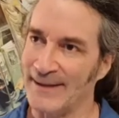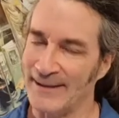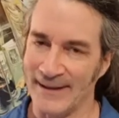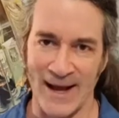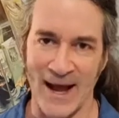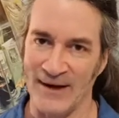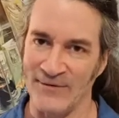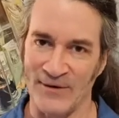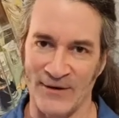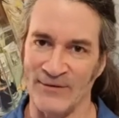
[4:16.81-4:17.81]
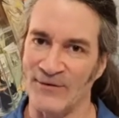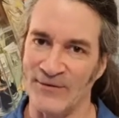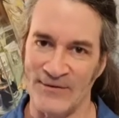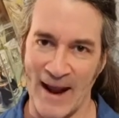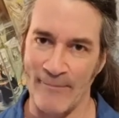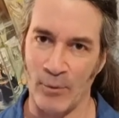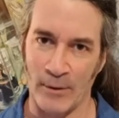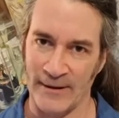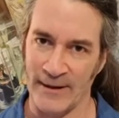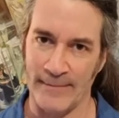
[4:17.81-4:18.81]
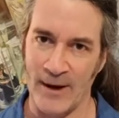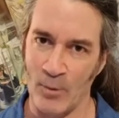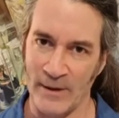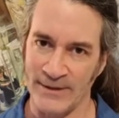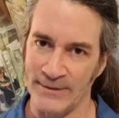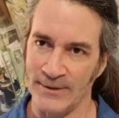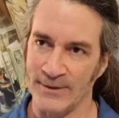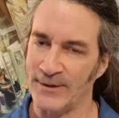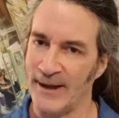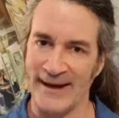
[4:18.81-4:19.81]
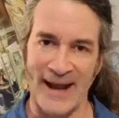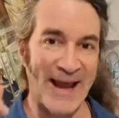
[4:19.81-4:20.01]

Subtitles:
You gotta just stop worrying about what you look like